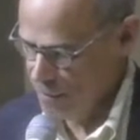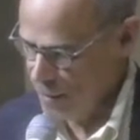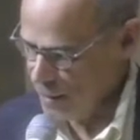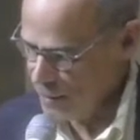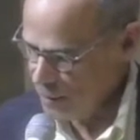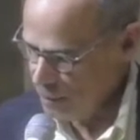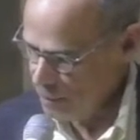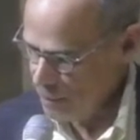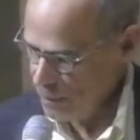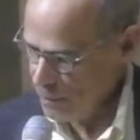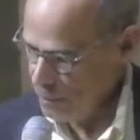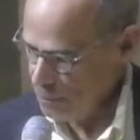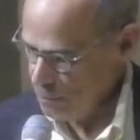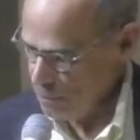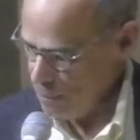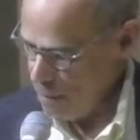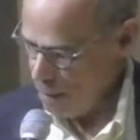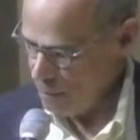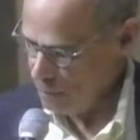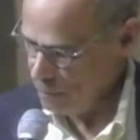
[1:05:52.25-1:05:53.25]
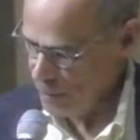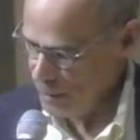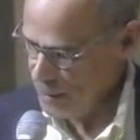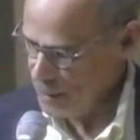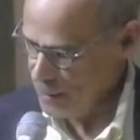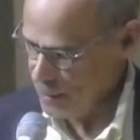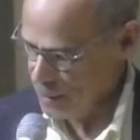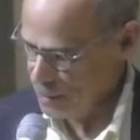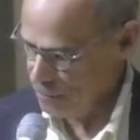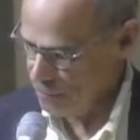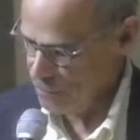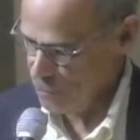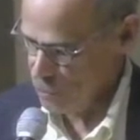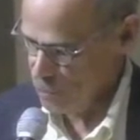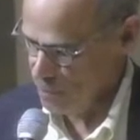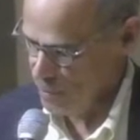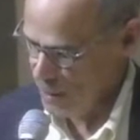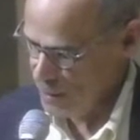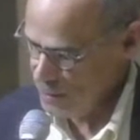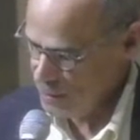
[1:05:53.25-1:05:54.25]
She has been working, as
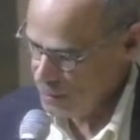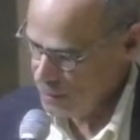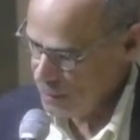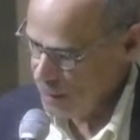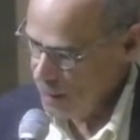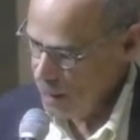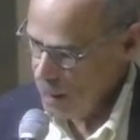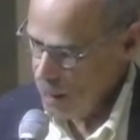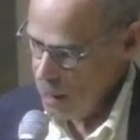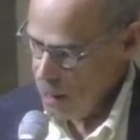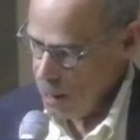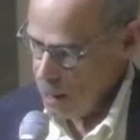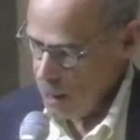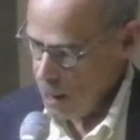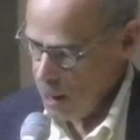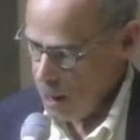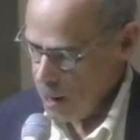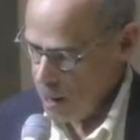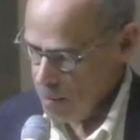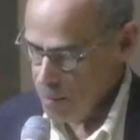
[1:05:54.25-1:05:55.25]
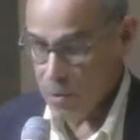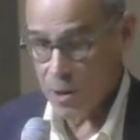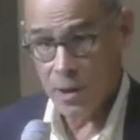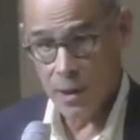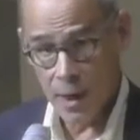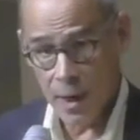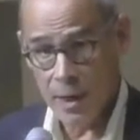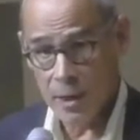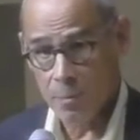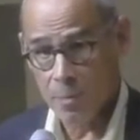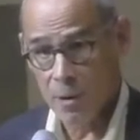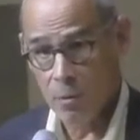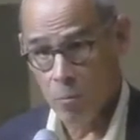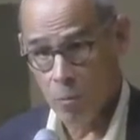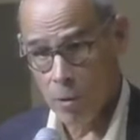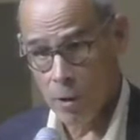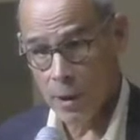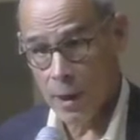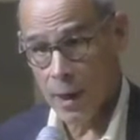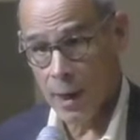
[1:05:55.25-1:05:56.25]
that last title implies, on issues
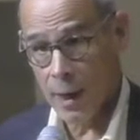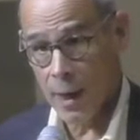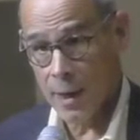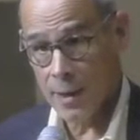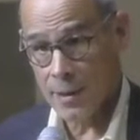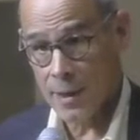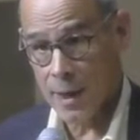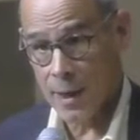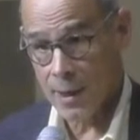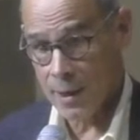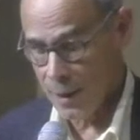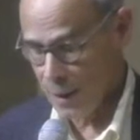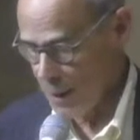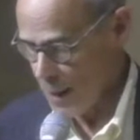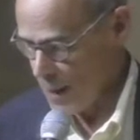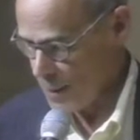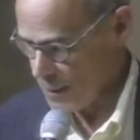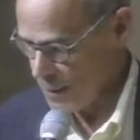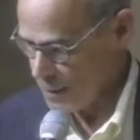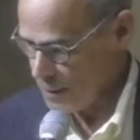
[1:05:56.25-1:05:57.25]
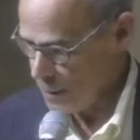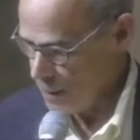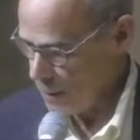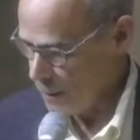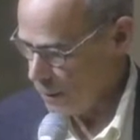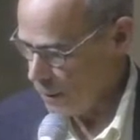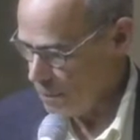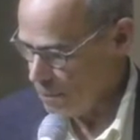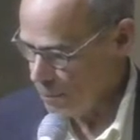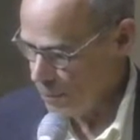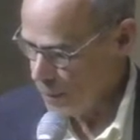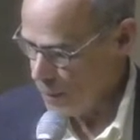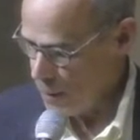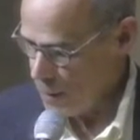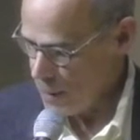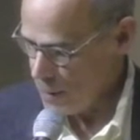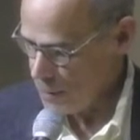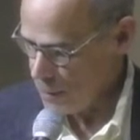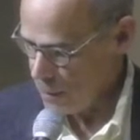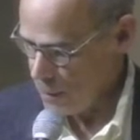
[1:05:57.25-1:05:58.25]
around the dissemination of
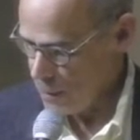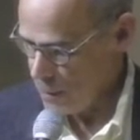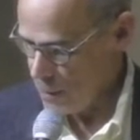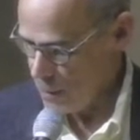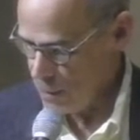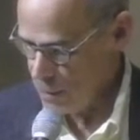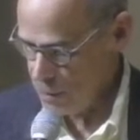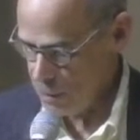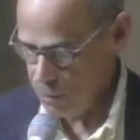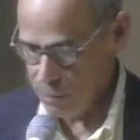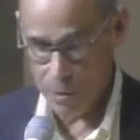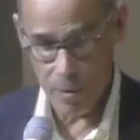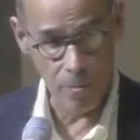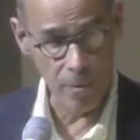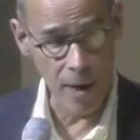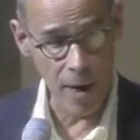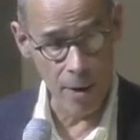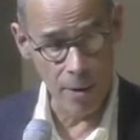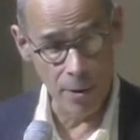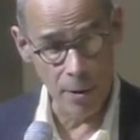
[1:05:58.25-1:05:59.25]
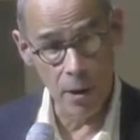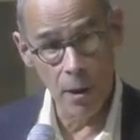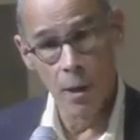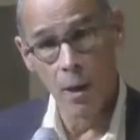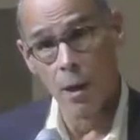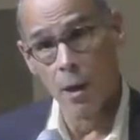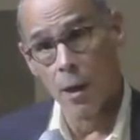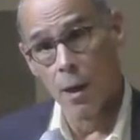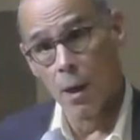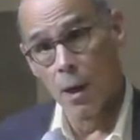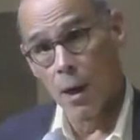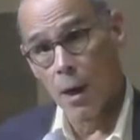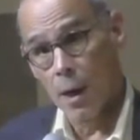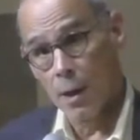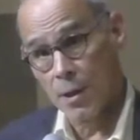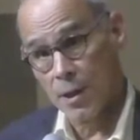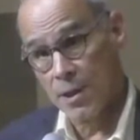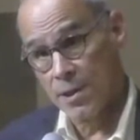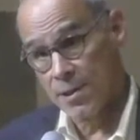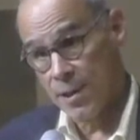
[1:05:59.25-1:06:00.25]
information, the
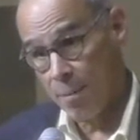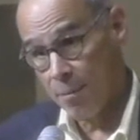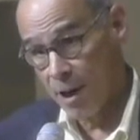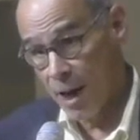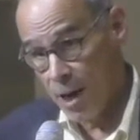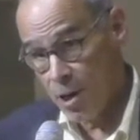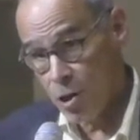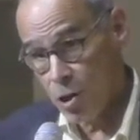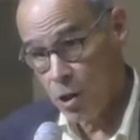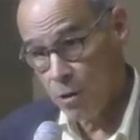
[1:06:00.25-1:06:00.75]
exporting of